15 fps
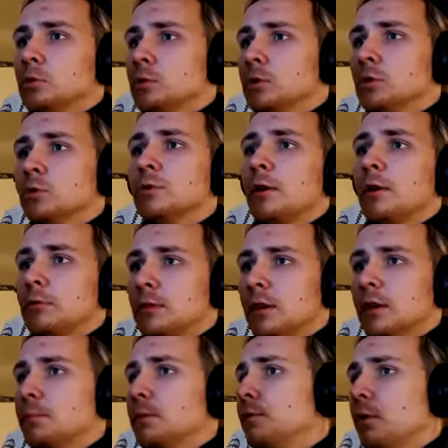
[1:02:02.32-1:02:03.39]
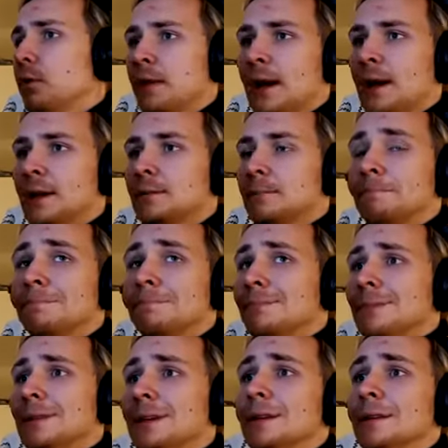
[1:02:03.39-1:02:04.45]
2,000 years before that.
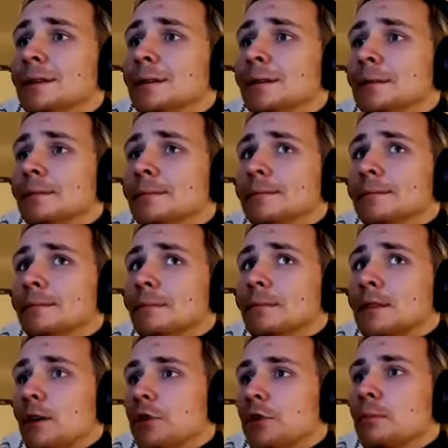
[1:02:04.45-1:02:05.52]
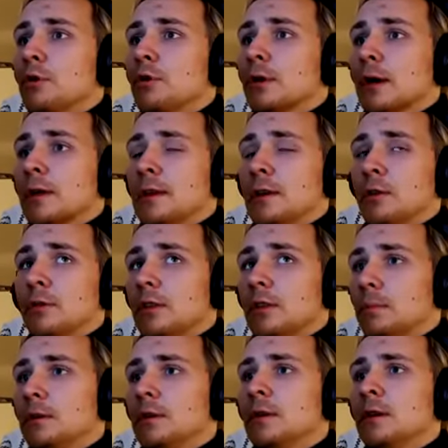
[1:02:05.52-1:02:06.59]
In South America, they don't
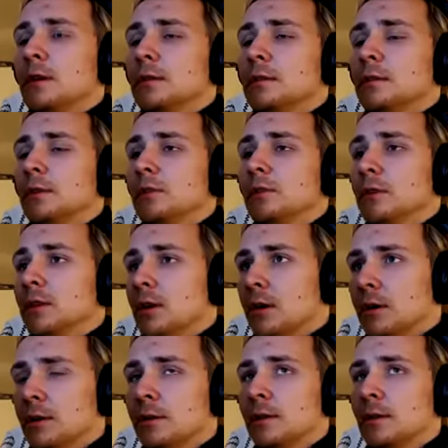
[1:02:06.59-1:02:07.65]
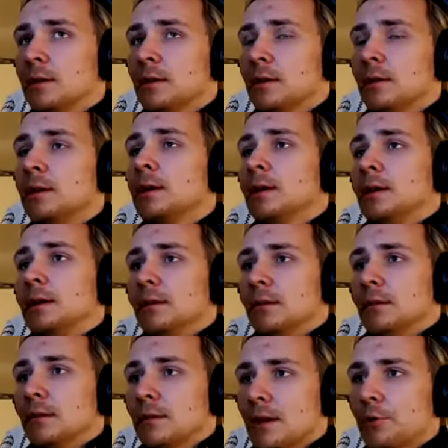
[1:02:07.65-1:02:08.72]
disappear until the early Holocene. In
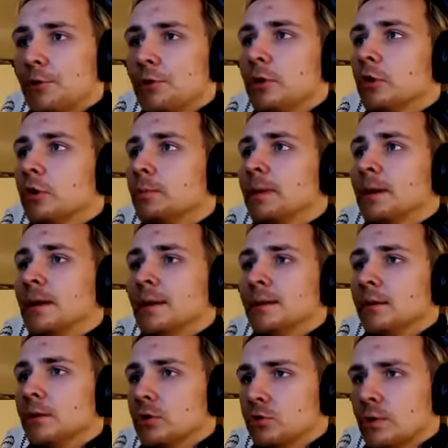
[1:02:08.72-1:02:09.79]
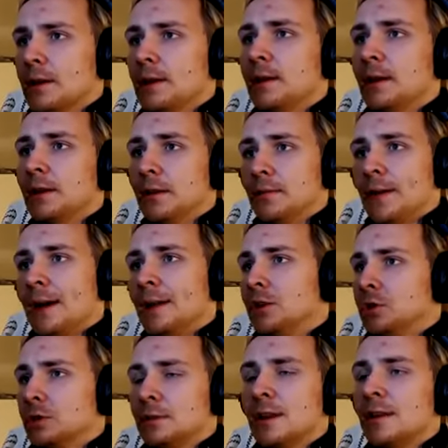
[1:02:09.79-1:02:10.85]
South Europe and Australia, they
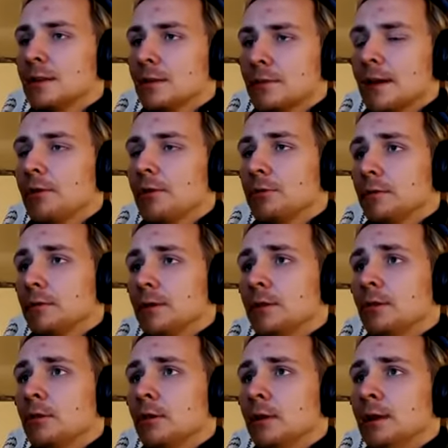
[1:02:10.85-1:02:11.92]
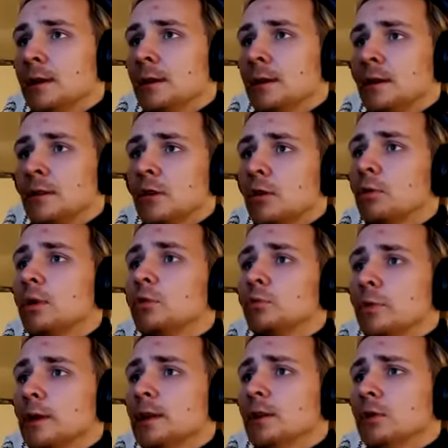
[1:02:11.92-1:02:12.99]
vanished tens of thousands of years earlier. It's only
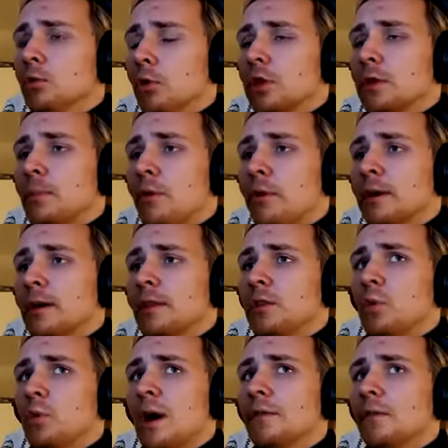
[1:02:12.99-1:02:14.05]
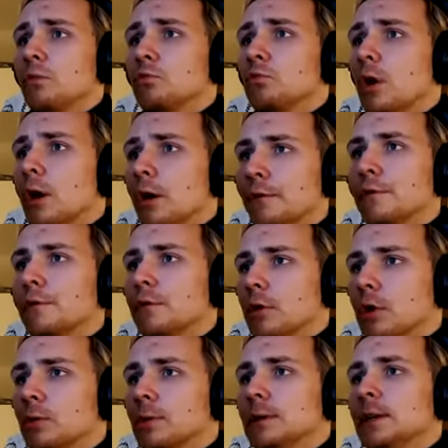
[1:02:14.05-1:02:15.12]
really in North America that you have a rough
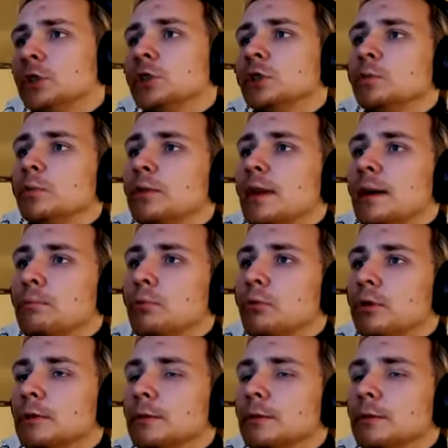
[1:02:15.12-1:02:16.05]
correlation with that point.